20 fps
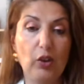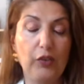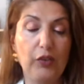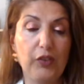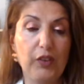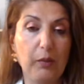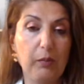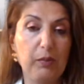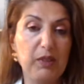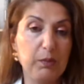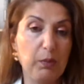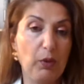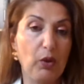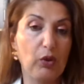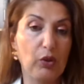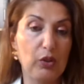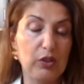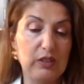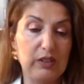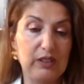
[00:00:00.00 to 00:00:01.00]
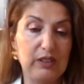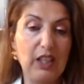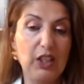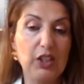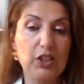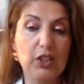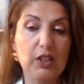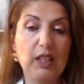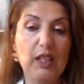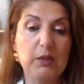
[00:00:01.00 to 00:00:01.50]
offering bespoke
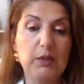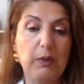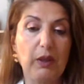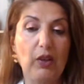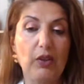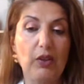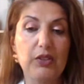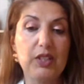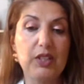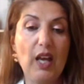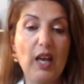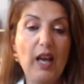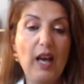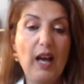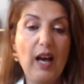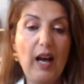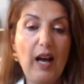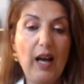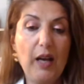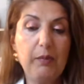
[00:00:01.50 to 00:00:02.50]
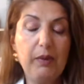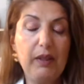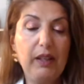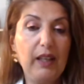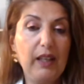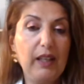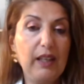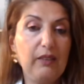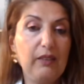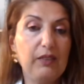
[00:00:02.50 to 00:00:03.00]
consultation is because I
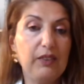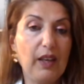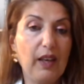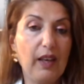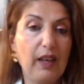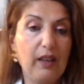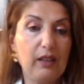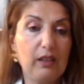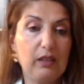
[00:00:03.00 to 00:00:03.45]
believe that